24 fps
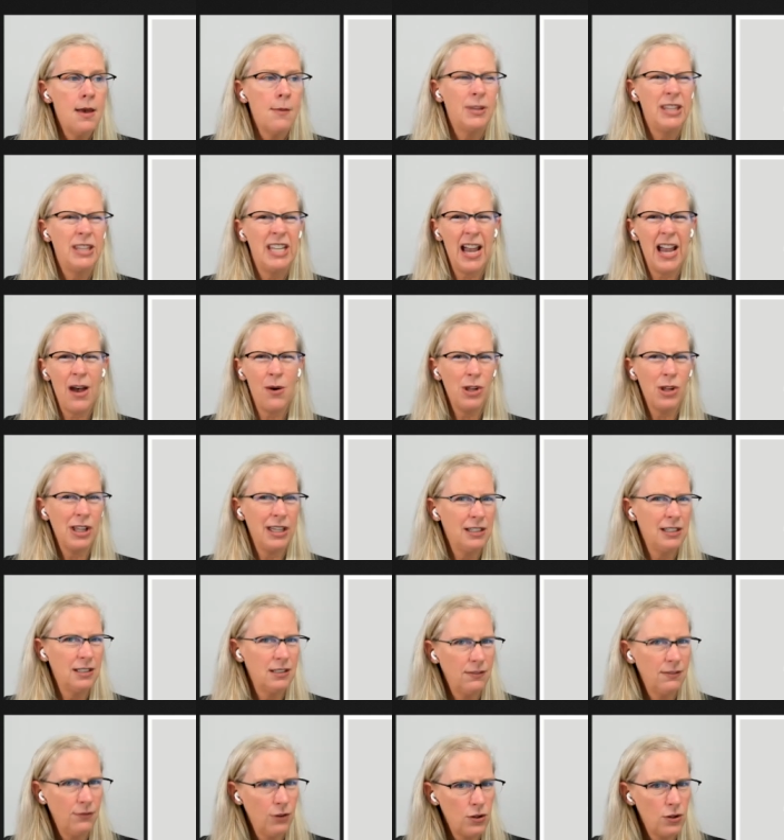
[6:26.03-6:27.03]
But the owl
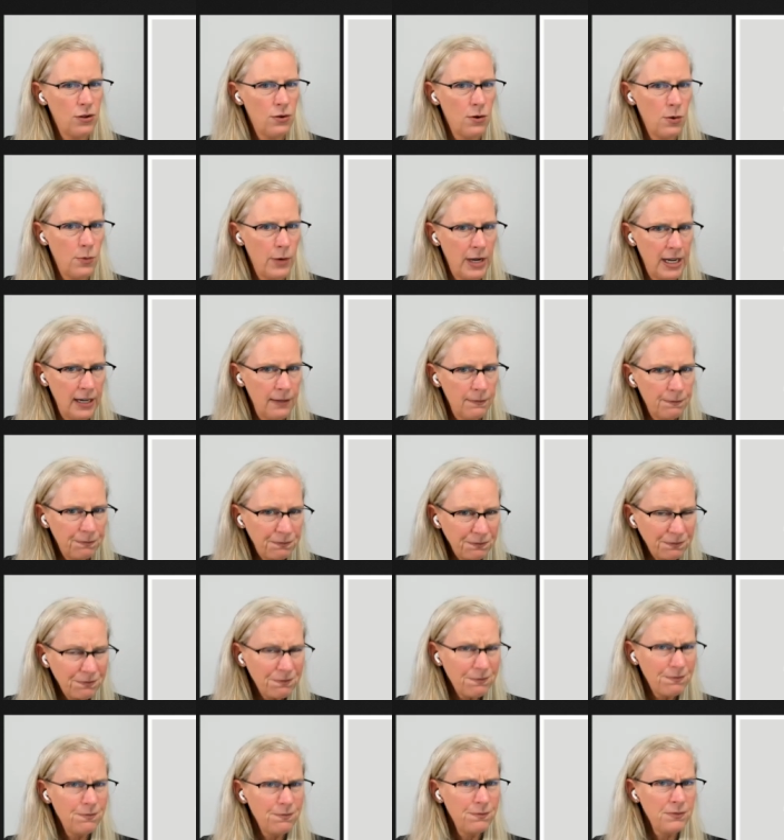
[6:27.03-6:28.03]
is further away,
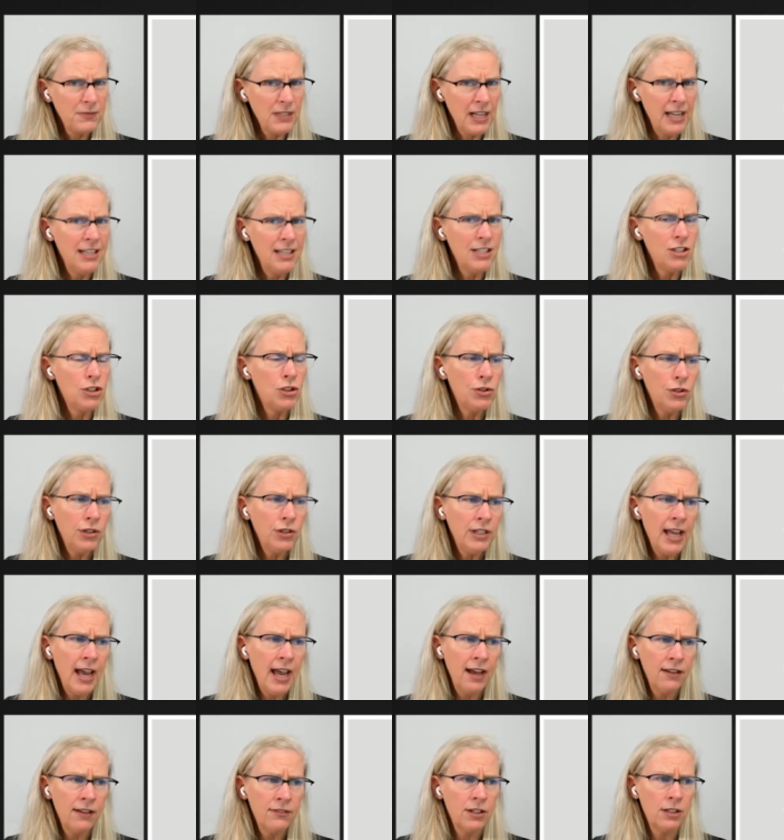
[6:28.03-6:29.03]
and it should
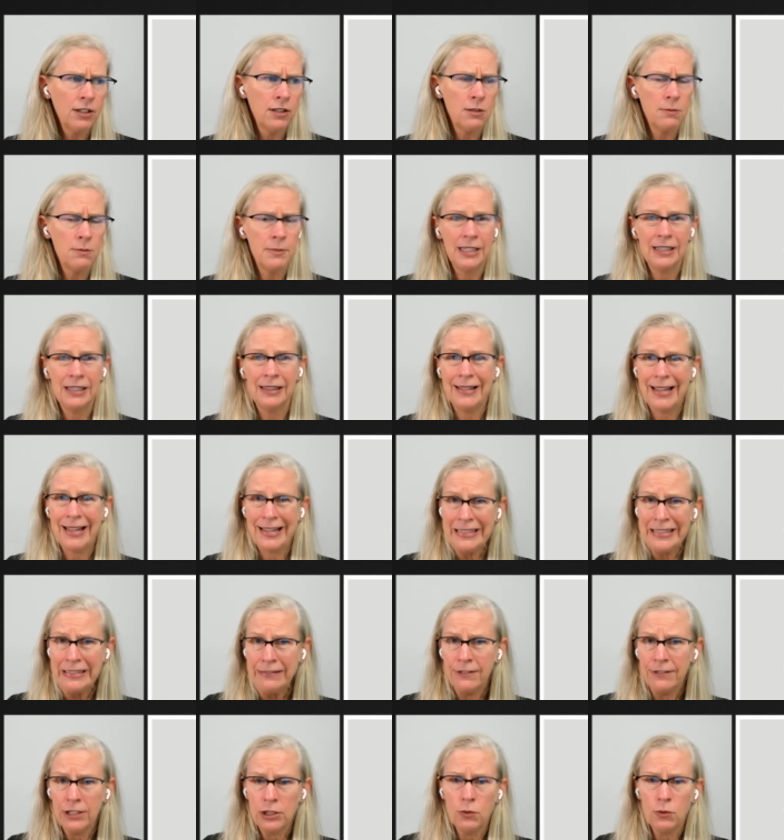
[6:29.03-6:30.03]
have a little bit
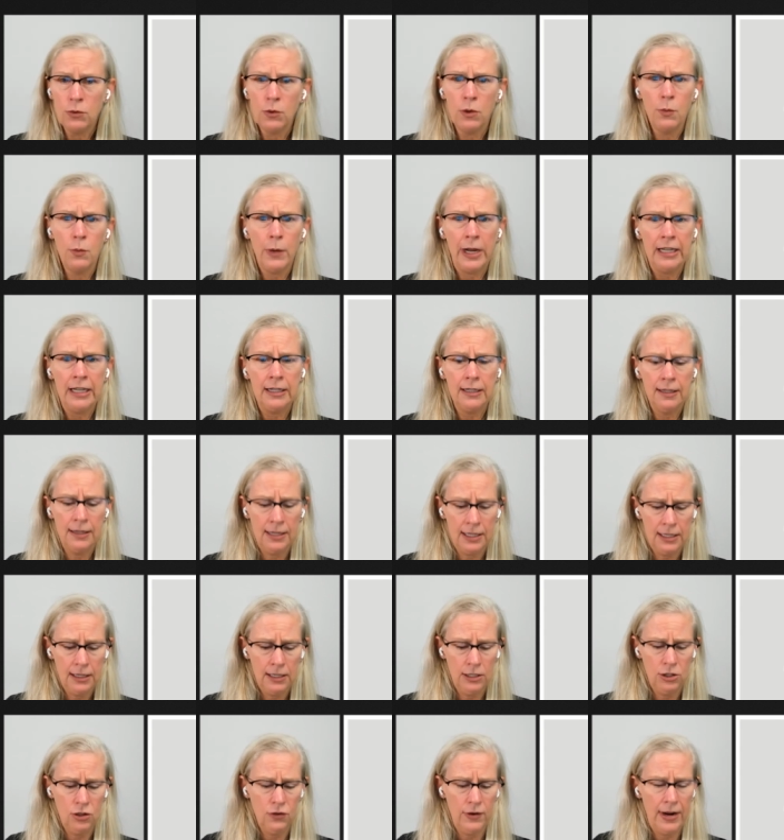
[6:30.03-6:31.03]
less visual weight than
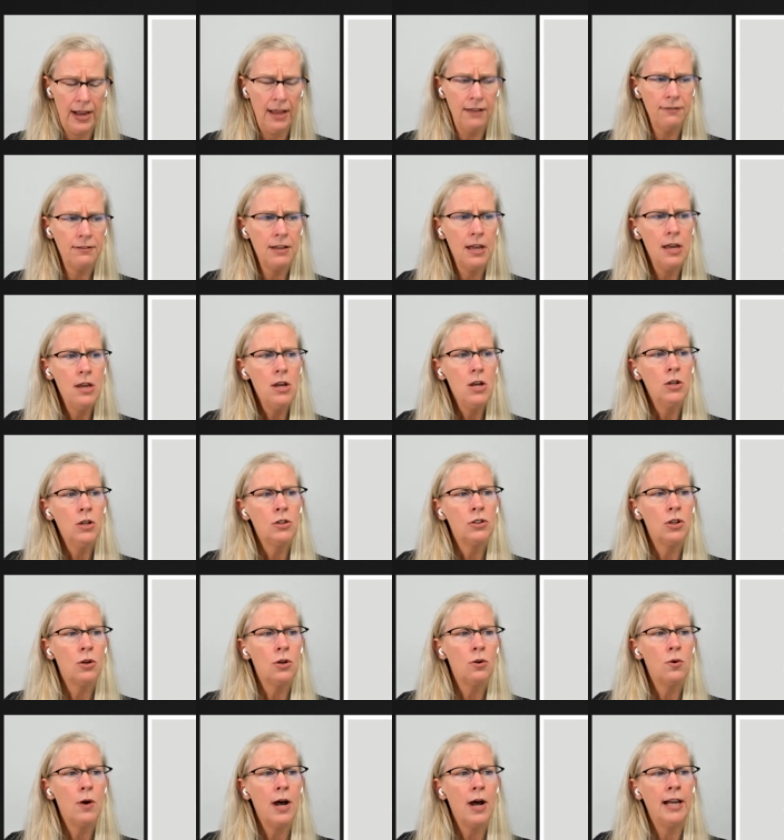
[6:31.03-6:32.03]
the giraffe.
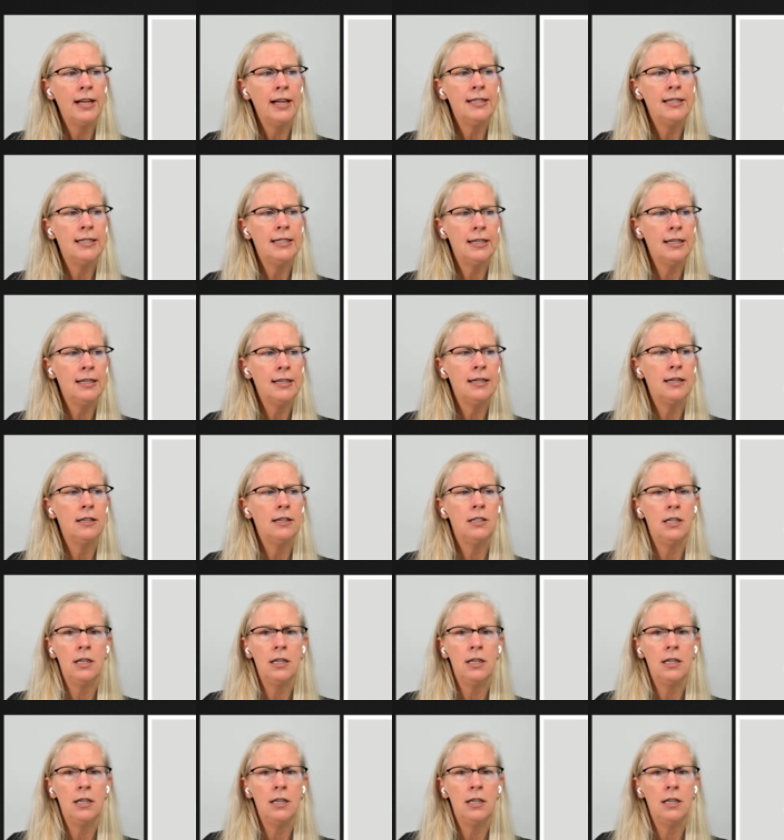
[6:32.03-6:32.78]
So I did